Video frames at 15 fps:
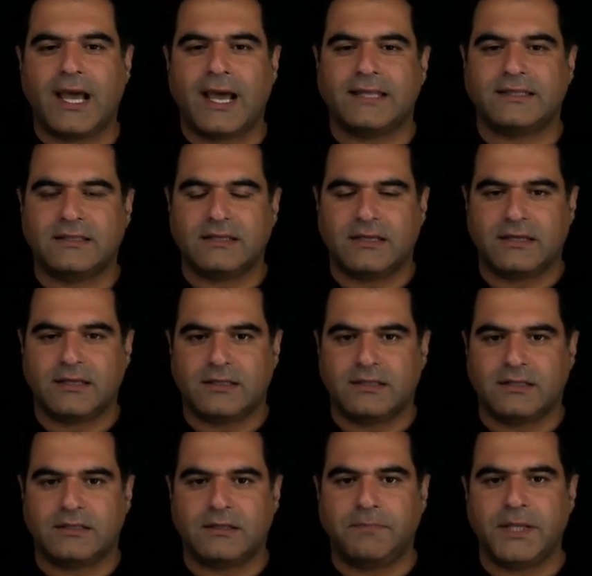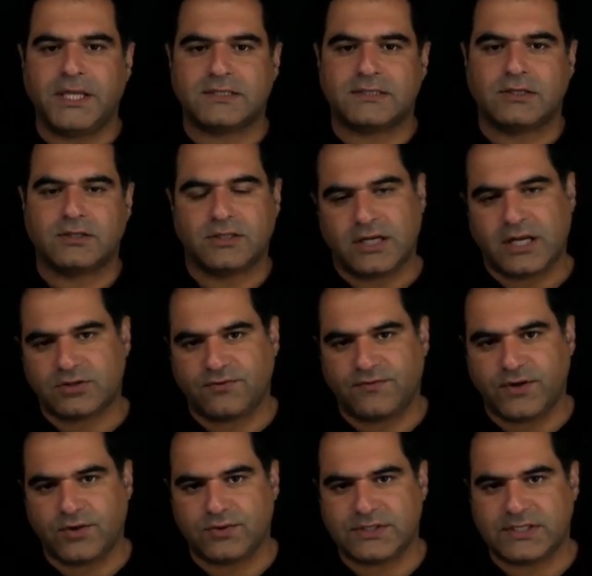at the peaks, the natural
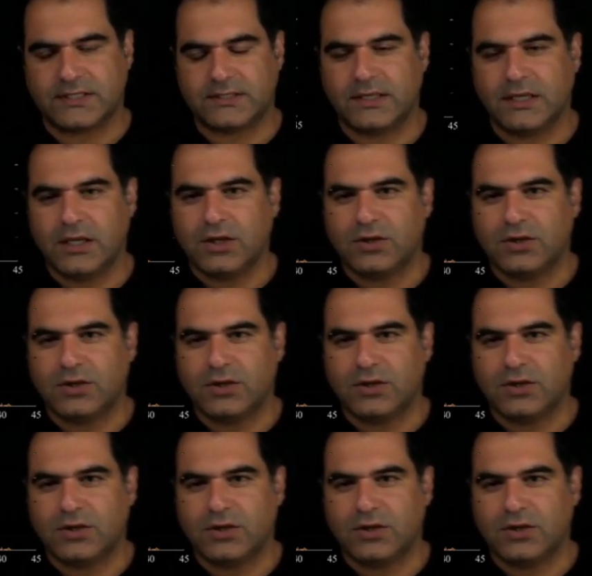frequencies.